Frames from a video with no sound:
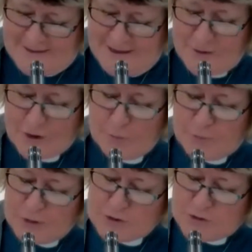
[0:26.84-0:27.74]
and the
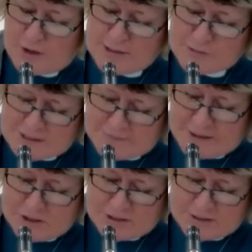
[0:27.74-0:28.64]
computerised
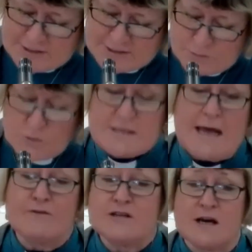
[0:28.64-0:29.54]
reservation system was
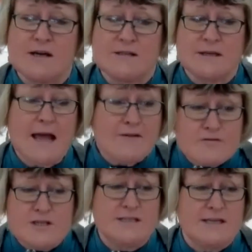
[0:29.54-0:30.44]
advertising
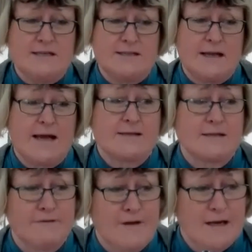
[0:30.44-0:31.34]
every seat
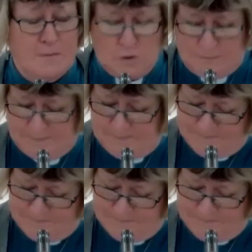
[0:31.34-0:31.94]
as available.